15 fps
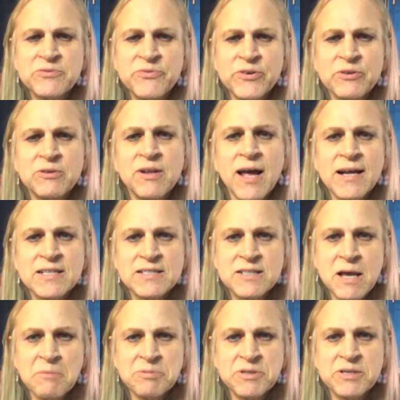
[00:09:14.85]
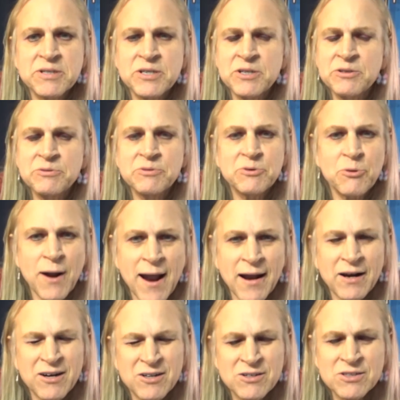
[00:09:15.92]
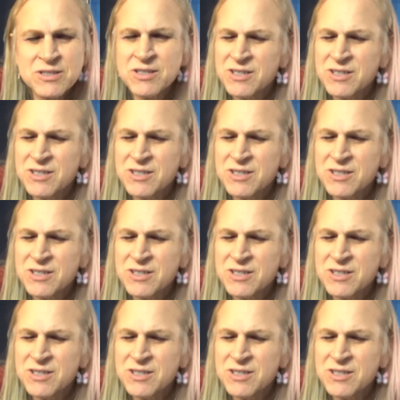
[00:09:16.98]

food like substitute, crackers,